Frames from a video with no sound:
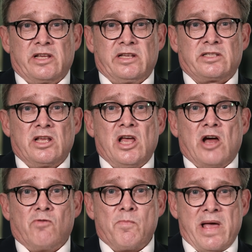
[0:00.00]
He's
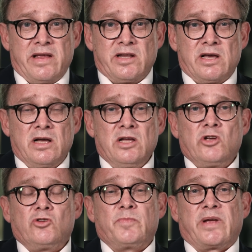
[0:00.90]
a Remainer
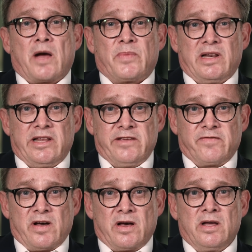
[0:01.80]
who's become a
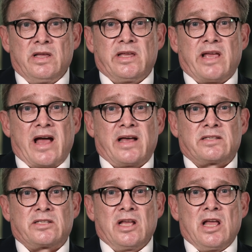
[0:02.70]
Leaver. He
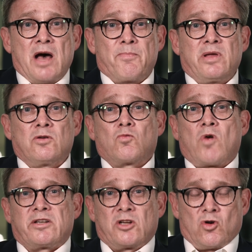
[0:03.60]
has appeal
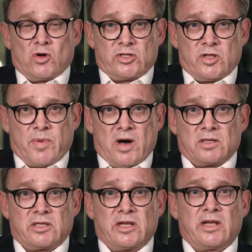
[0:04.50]
right across the
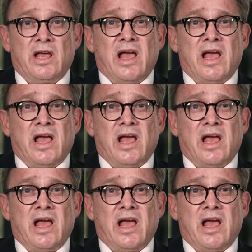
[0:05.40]
party,